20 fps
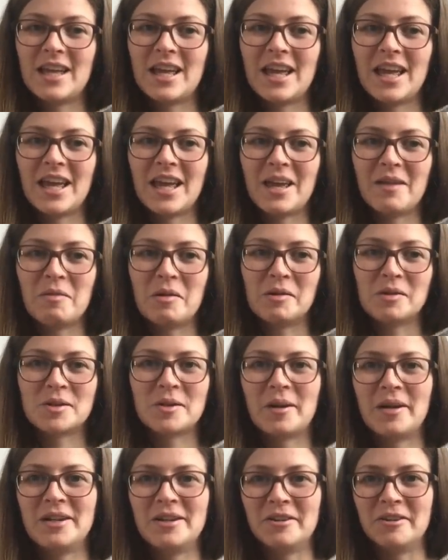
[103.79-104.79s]
It was
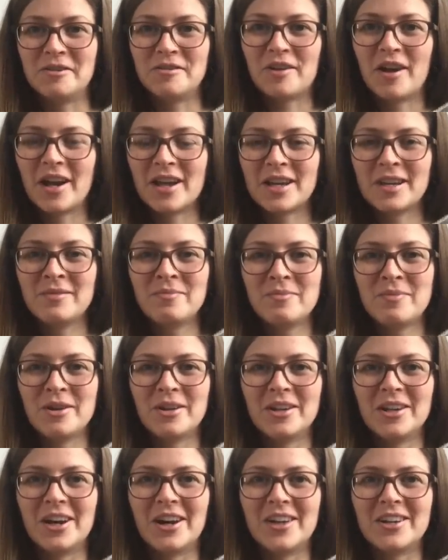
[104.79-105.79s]
quite nerve-wracking
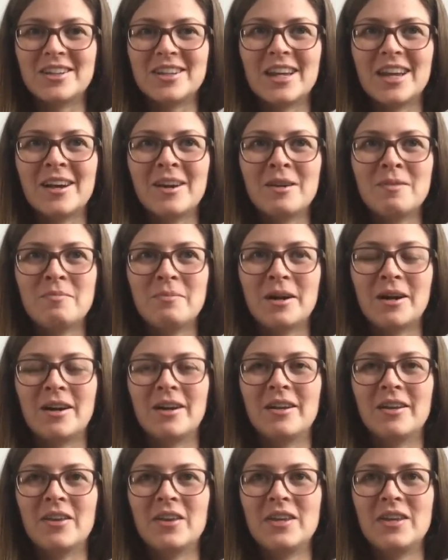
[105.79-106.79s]
putting it out there,
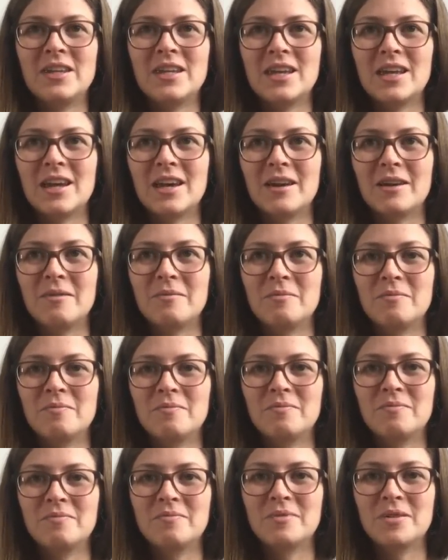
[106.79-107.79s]
but
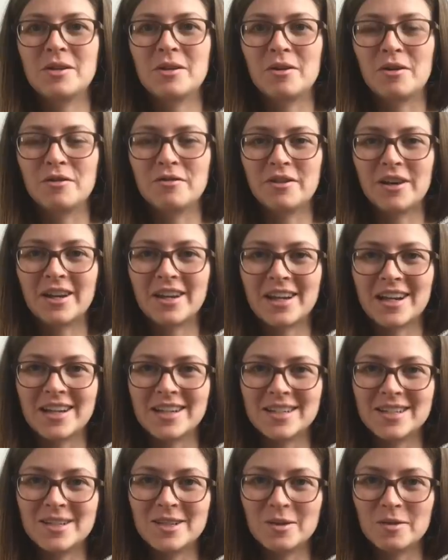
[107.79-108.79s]
you're all very
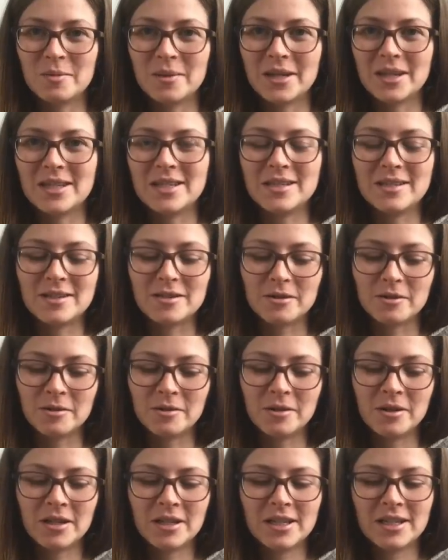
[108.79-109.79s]
kind to me,
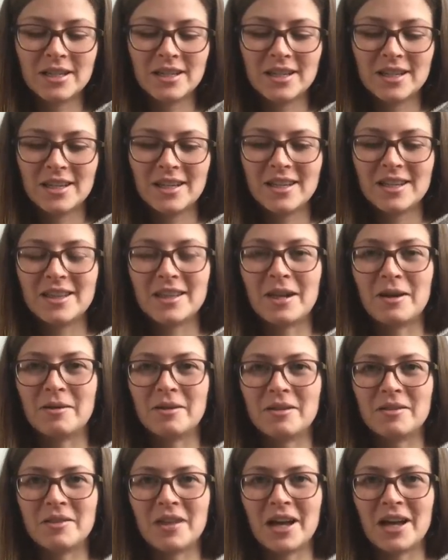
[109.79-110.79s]
so that
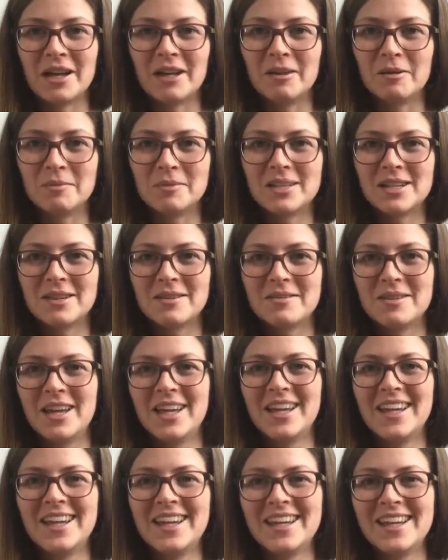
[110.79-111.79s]
helped.
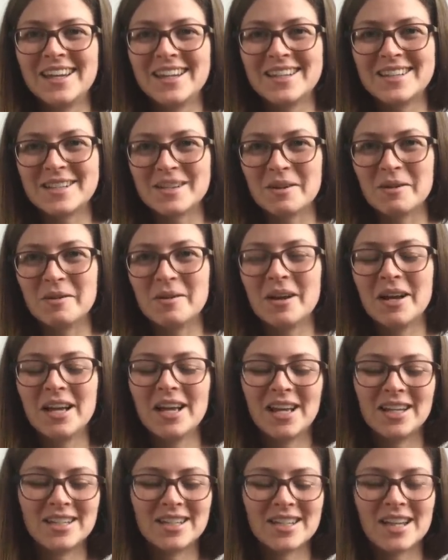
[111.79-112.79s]
So
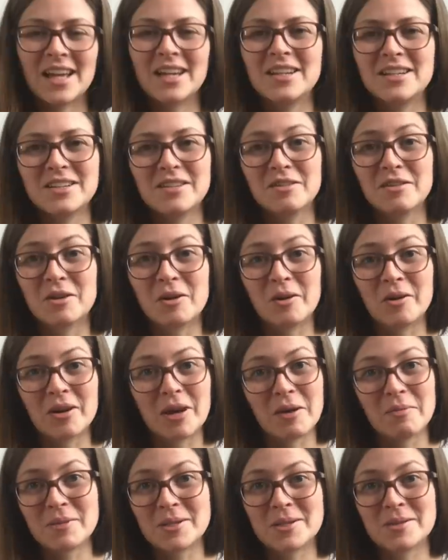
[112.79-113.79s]
decided to record
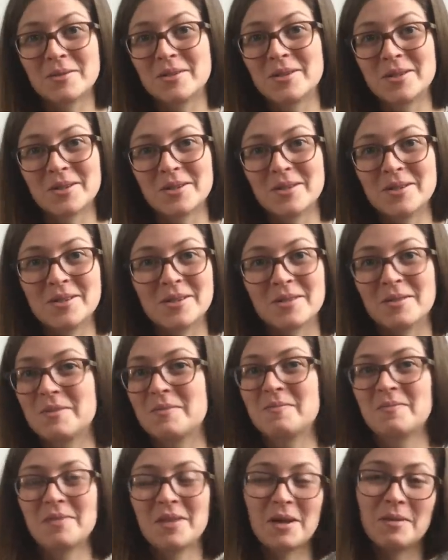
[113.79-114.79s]
episode 2, so
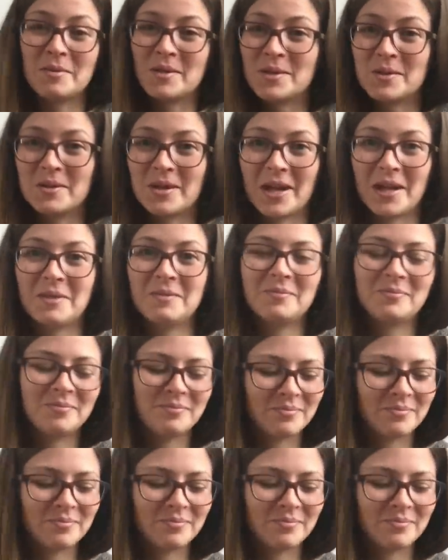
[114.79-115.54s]
it was okay.